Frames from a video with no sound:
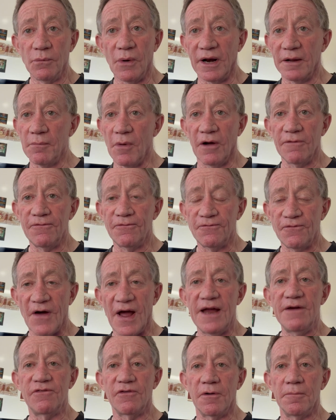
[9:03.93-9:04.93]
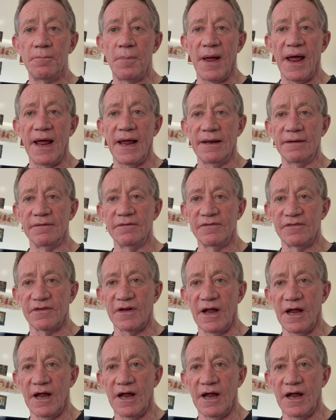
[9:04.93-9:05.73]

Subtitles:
one of my favourite bands